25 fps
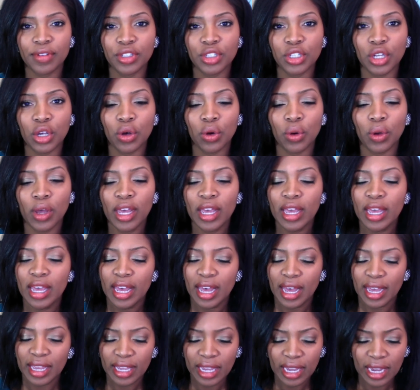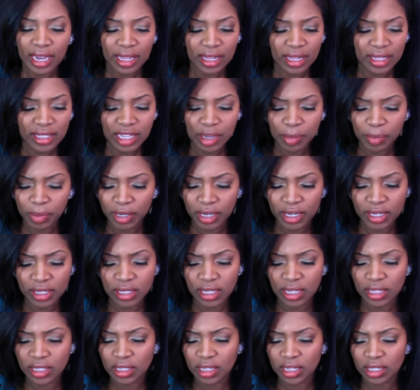So again, the template
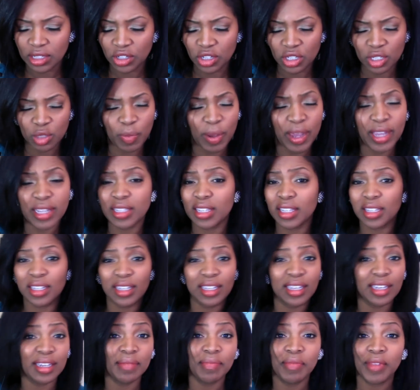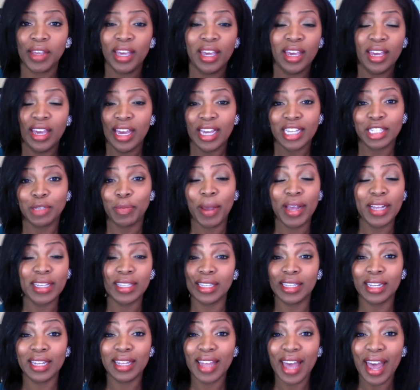is just basically
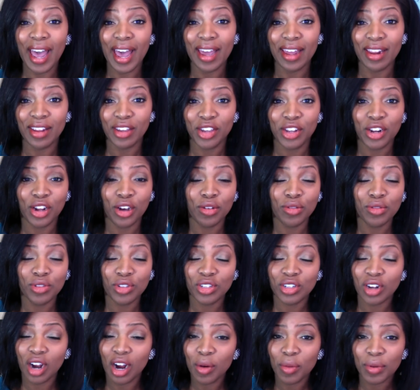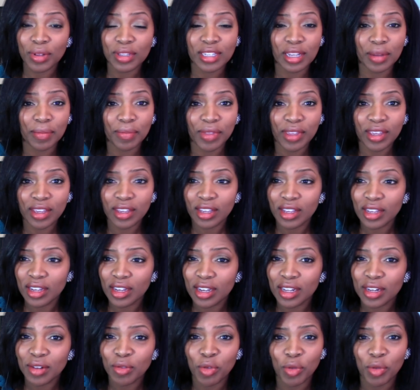that. You know, start with something good.